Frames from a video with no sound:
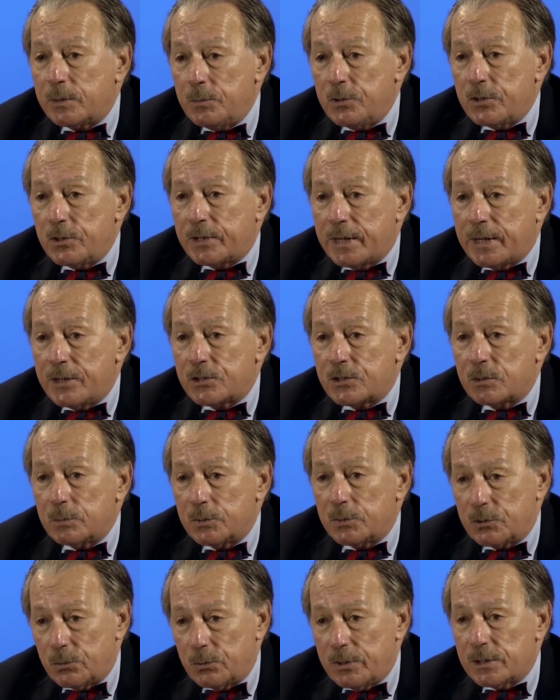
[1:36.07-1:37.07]

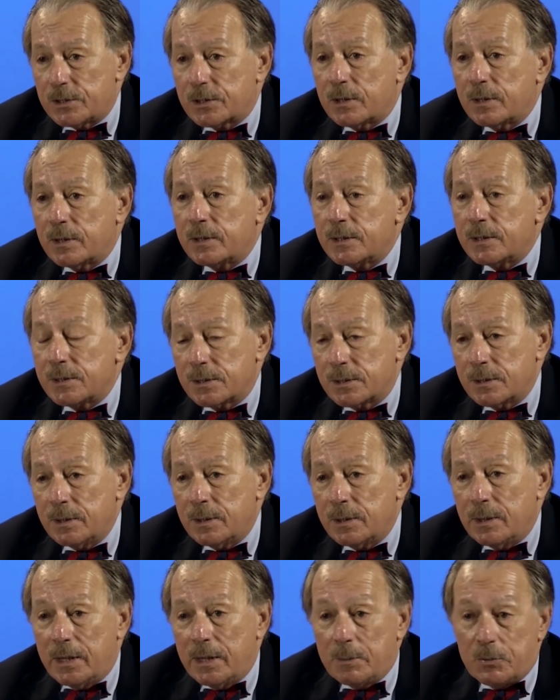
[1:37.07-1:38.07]
communication between scientists
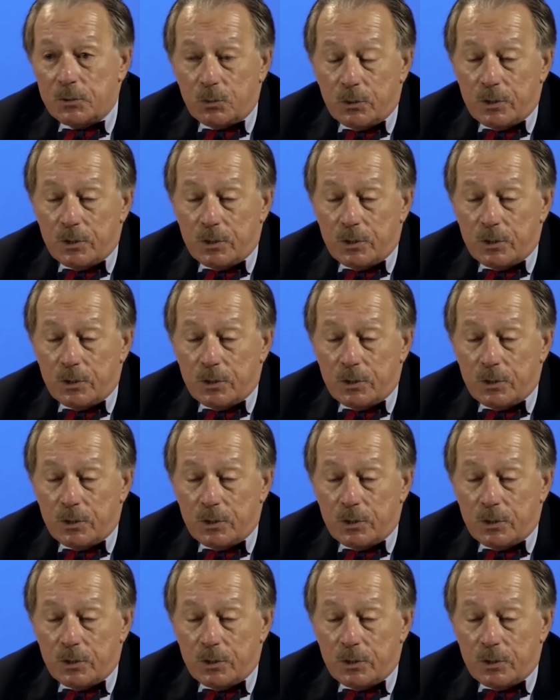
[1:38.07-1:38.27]
and